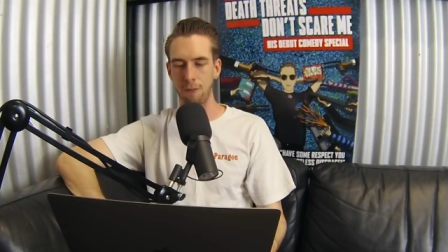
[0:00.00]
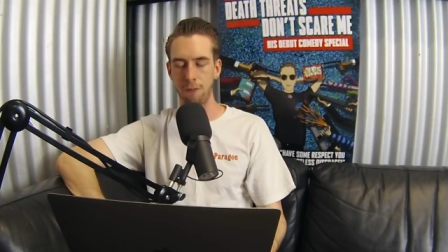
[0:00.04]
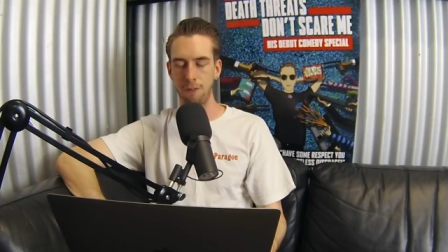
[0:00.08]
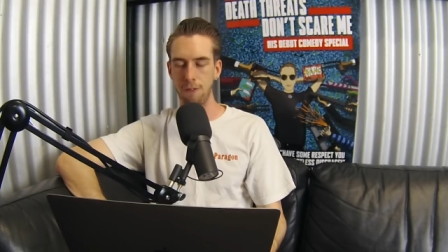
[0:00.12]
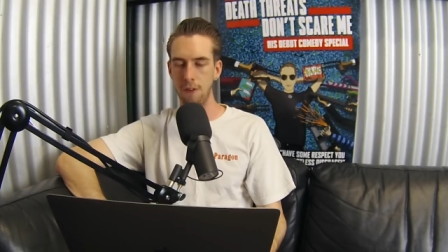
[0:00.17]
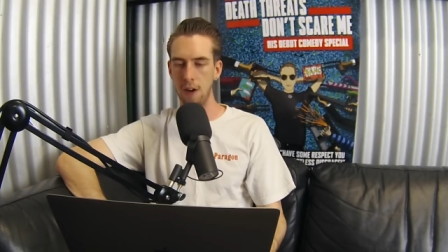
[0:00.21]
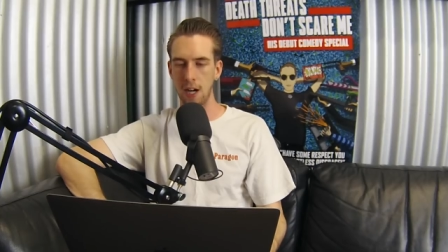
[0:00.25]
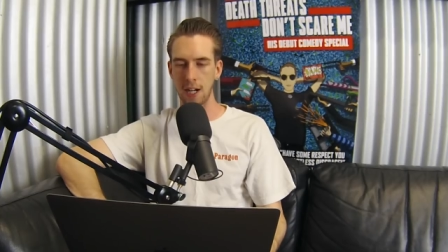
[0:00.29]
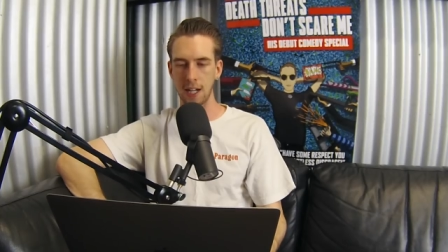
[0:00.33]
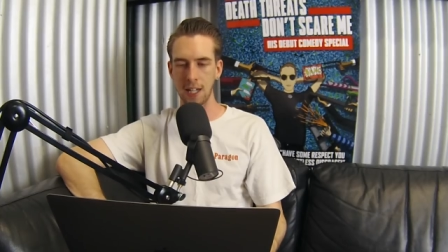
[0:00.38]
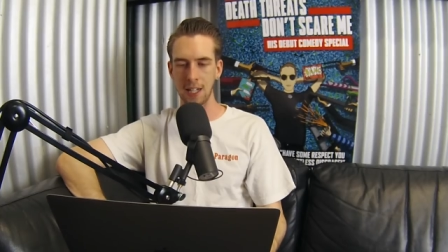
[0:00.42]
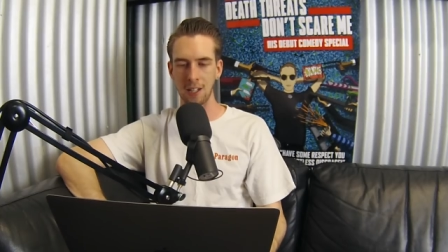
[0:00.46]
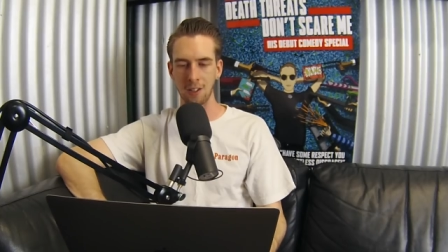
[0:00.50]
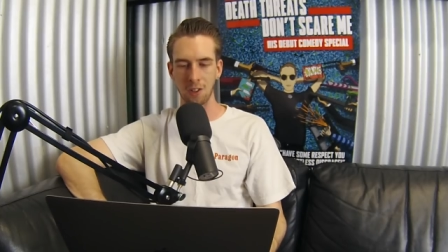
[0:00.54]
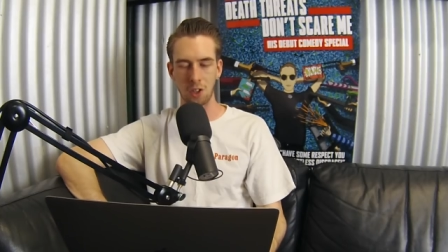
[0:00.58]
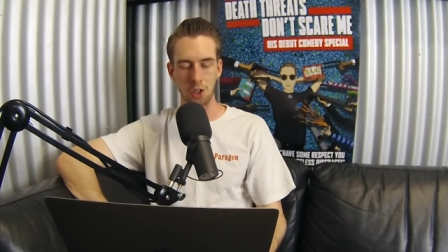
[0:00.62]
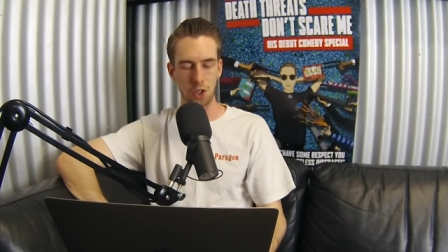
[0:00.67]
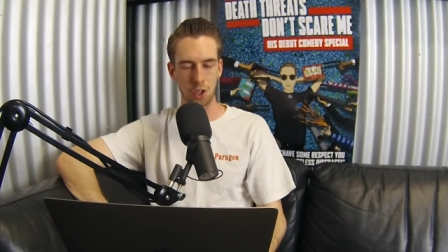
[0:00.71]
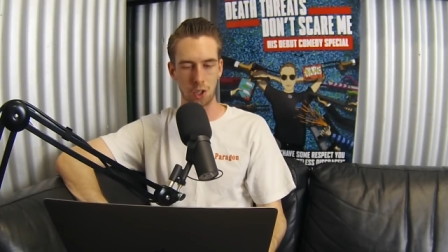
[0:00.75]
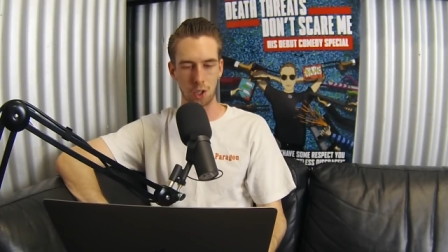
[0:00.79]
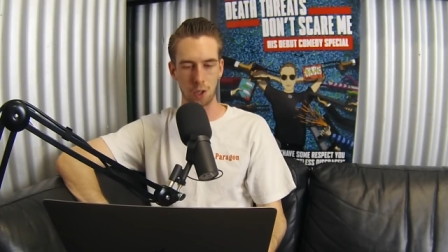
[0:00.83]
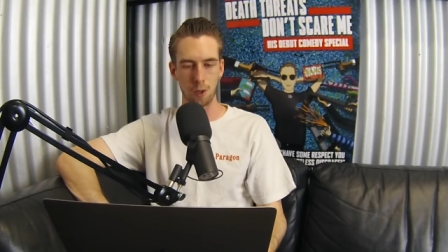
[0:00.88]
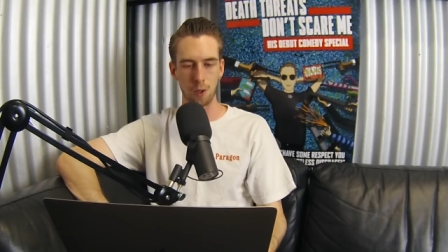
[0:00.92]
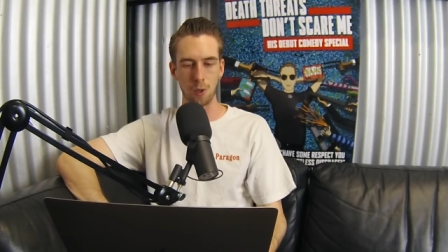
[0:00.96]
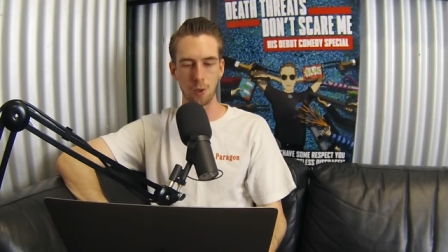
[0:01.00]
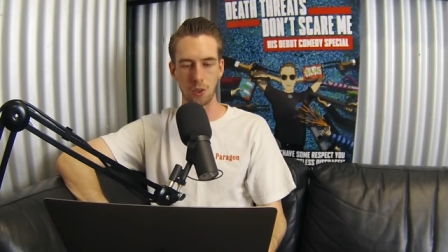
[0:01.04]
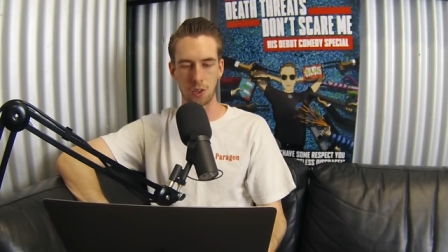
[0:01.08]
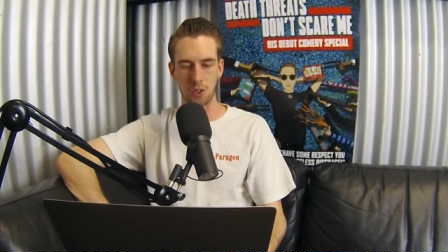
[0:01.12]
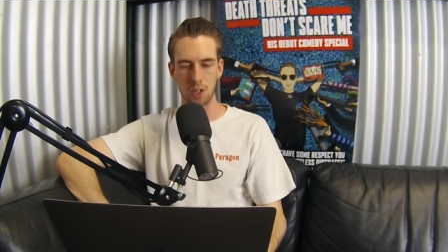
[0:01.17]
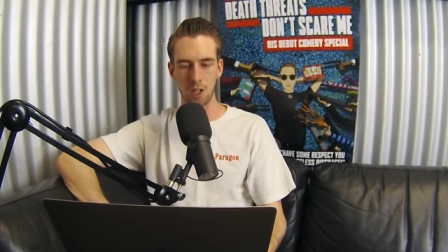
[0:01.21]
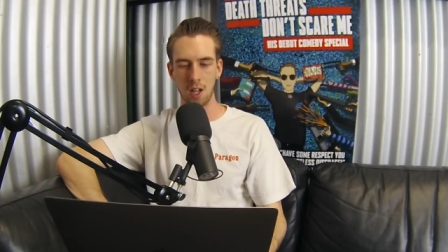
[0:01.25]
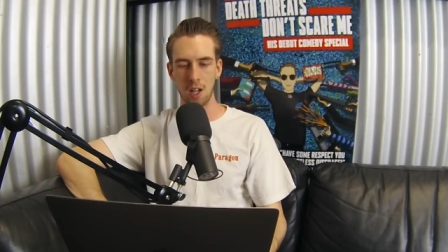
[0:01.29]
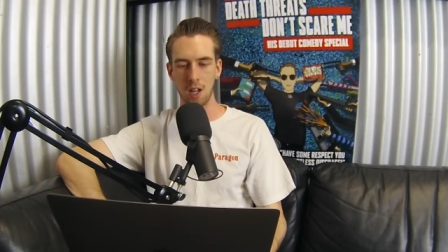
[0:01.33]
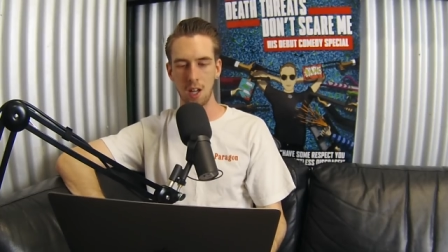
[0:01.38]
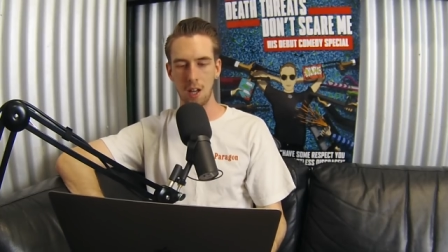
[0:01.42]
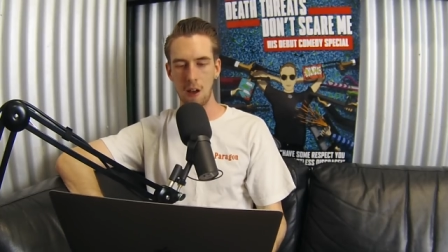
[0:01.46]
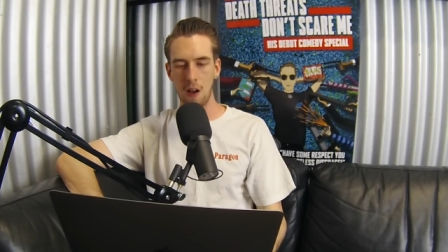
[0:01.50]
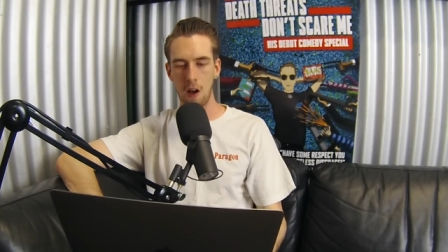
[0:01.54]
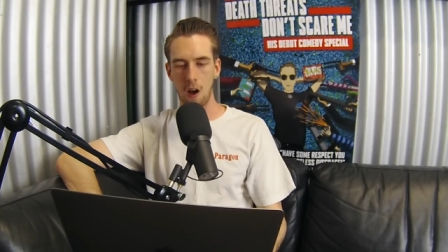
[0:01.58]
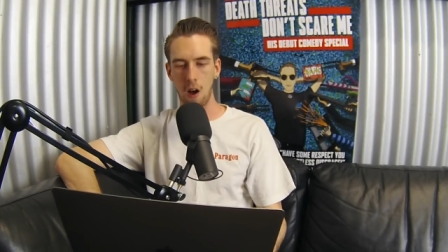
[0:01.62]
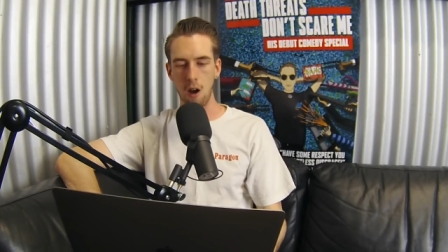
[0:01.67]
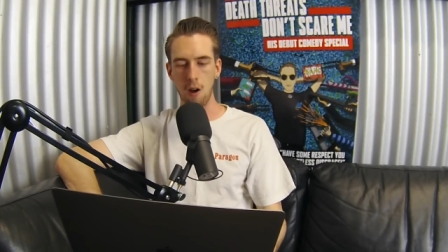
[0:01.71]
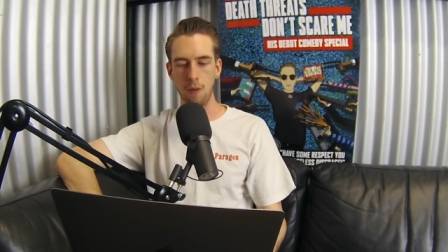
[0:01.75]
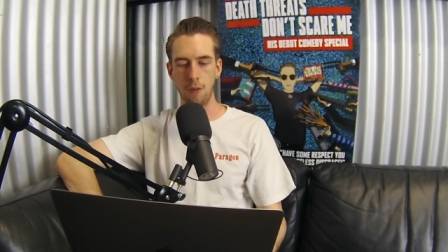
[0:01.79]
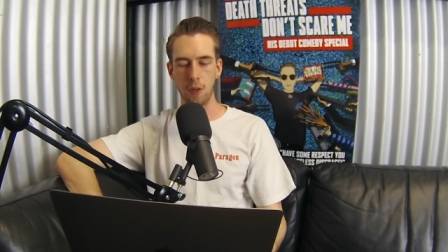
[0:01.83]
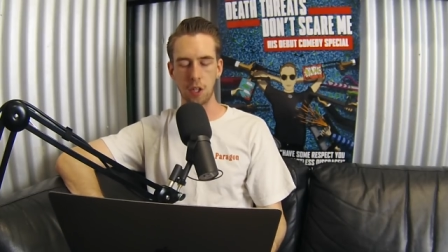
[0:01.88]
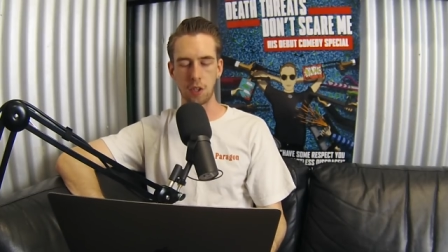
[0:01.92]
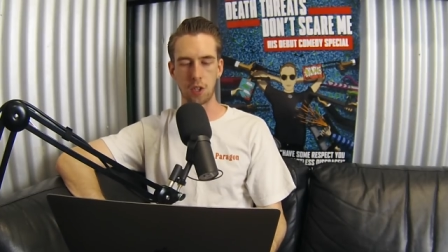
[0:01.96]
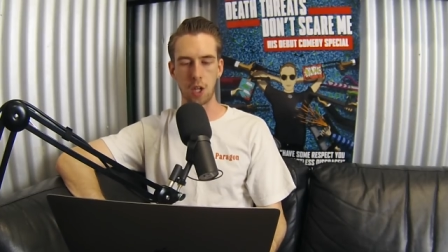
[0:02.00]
fucking shoes over the